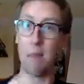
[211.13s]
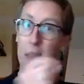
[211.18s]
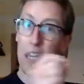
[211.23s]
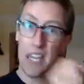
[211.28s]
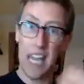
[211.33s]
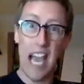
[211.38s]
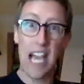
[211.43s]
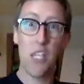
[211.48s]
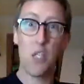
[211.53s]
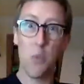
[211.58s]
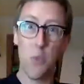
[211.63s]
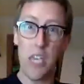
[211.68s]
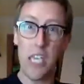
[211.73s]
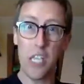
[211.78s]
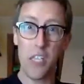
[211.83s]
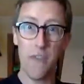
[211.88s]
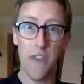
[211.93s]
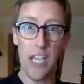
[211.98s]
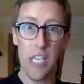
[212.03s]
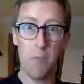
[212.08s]
last
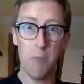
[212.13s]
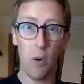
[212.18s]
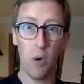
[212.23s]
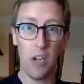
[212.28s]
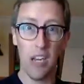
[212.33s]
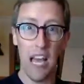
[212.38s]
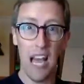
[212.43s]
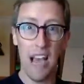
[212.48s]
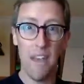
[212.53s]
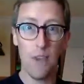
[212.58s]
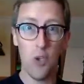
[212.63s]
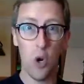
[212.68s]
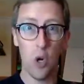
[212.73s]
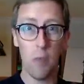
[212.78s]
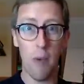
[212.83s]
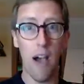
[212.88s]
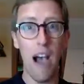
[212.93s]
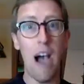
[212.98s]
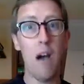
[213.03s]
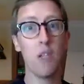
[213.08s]
week's Facebook Live talking
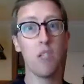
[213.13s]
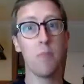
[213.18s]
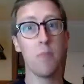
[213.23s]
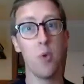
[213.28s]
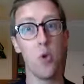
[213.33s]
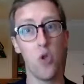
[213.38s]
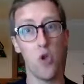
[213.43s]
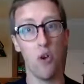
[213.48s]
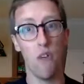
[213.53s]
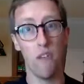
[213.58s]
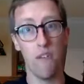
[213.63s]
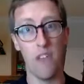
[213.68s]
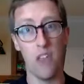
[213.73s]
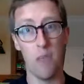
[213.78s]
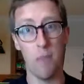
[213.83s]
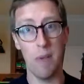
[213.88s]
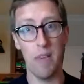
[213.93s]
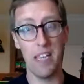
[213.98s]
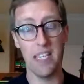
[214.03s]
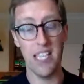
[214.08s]
about how to boost your
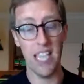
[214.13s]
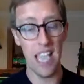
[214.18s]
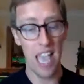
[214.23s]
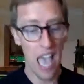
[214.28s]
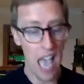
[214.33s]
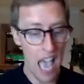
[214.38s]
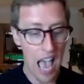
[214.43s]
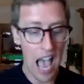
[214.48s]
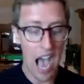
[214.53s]
visibility.